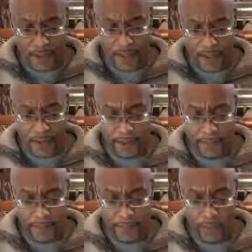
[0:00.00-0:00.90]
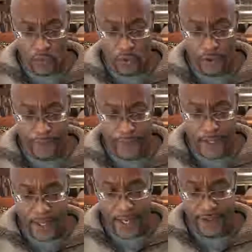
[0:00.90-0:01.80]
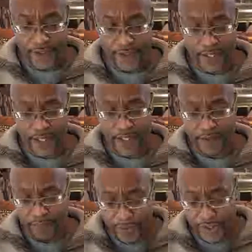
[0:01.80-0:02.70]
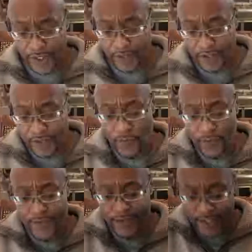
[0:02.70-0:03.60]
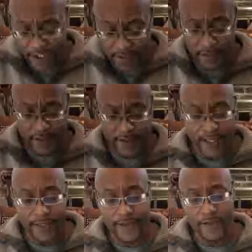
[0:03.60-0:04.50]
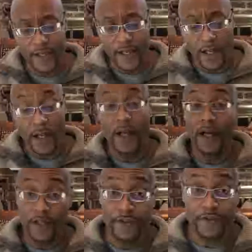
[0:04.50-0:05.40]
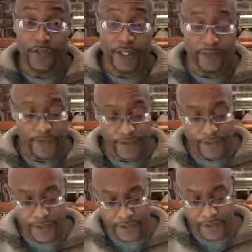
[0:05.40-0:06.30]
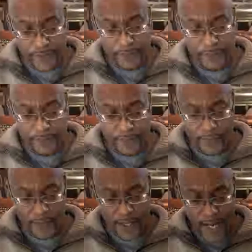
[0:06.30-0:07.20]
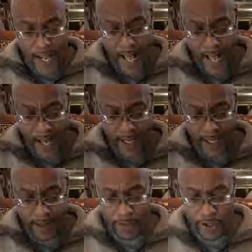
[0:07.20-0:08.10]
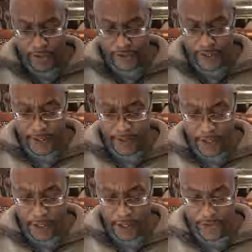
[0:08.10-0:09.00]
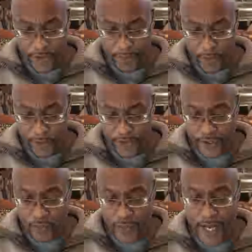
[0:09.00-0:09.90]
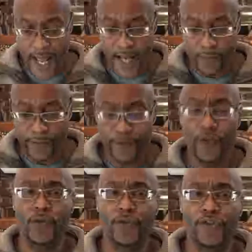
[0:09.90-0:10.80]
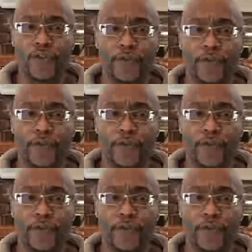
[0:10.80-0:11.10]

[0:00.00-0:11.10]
or I should say in particular as far as this sense, unforgiveness is, I am hurting the other person when I refuse to